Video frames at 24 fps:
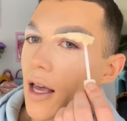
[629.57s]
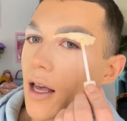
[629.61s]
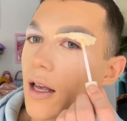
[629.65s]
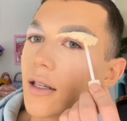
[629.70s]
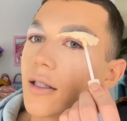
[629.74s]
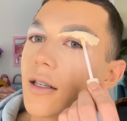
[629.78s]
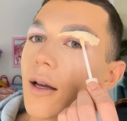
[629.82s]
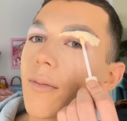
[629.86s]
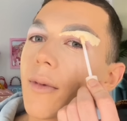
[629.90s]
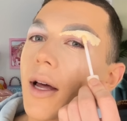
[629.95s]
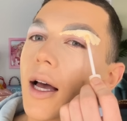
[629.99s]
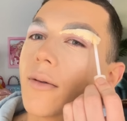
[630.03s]

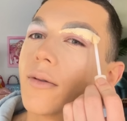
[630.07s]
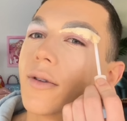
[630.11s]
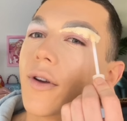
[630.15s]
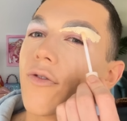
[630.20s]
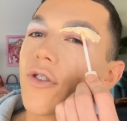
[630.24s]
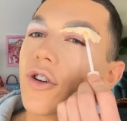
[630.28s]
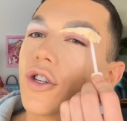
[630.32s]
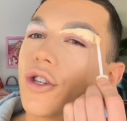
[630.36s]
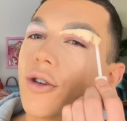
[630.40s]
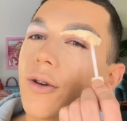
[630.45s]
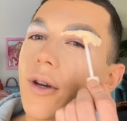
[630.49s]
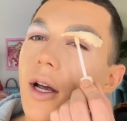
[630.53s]
sometimes if
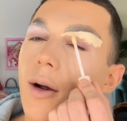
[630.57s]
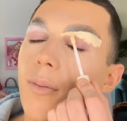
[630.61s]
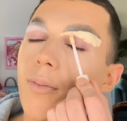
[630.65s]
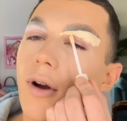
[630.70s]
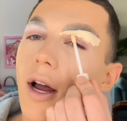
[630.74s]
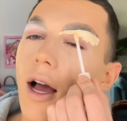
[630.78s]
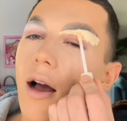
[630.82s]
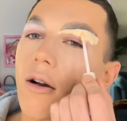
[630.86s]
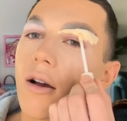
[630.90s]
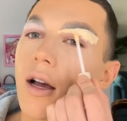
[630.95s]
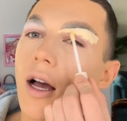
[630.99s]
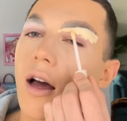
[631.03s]
you're doing a
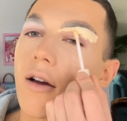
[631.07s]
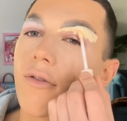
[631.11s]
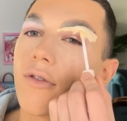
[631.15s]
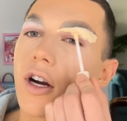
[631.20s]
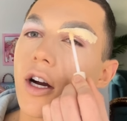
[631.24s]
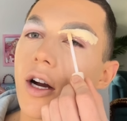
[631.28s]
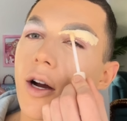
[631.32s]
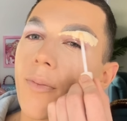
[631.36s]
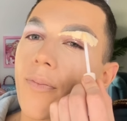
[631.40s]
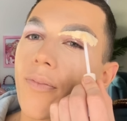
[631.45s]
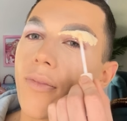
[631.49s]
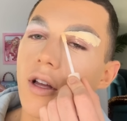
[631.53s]
brow
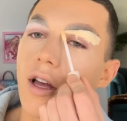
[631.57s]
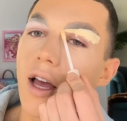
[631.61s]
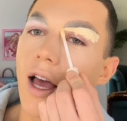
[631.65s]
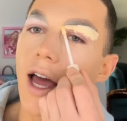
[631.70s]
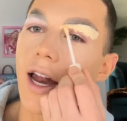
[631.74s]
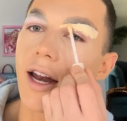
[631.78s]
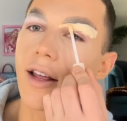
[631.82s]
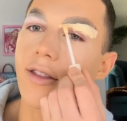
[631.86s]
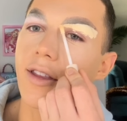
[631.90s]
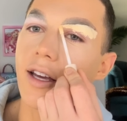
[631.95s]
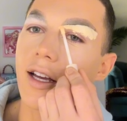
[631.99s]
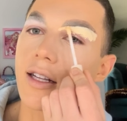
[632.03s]
cover
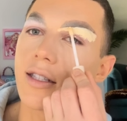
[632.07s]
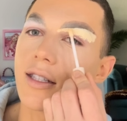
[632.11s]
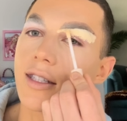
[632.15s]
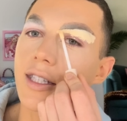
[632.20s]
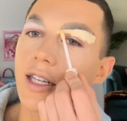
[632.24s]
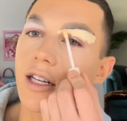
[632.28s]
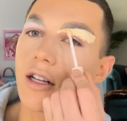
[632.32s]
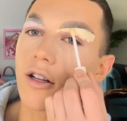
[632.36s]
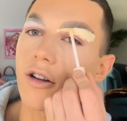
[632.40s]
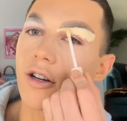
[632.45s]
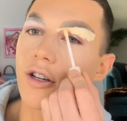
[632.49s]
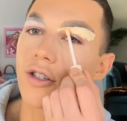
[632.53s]
and if the
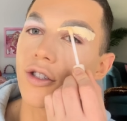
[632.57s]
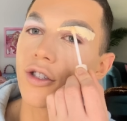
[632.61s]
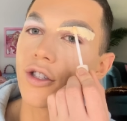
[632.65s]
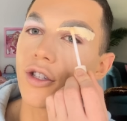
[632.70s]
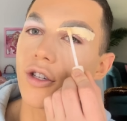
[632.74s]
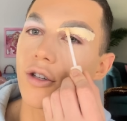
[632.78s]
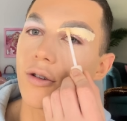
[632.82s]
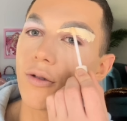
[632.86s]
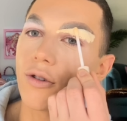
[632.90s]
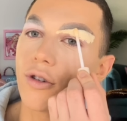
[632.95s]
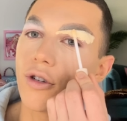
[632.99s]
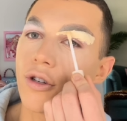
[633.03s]
concealer is
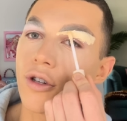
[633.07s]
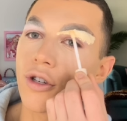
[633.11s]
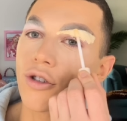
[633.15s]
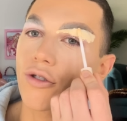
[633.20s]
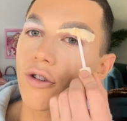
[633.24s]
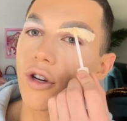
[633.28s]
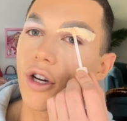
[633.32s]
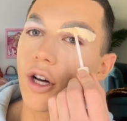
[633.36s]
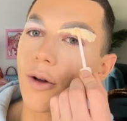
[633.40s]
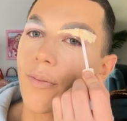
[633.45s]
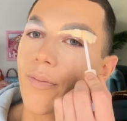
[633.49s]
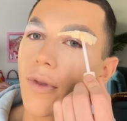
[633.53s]
too
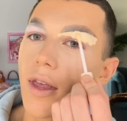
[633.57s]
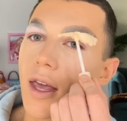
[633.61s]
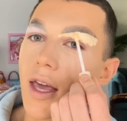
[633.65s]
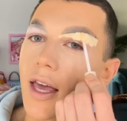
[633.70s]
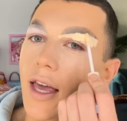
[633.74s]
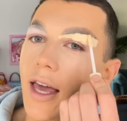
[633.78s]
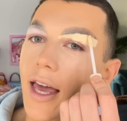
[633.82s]
neutral,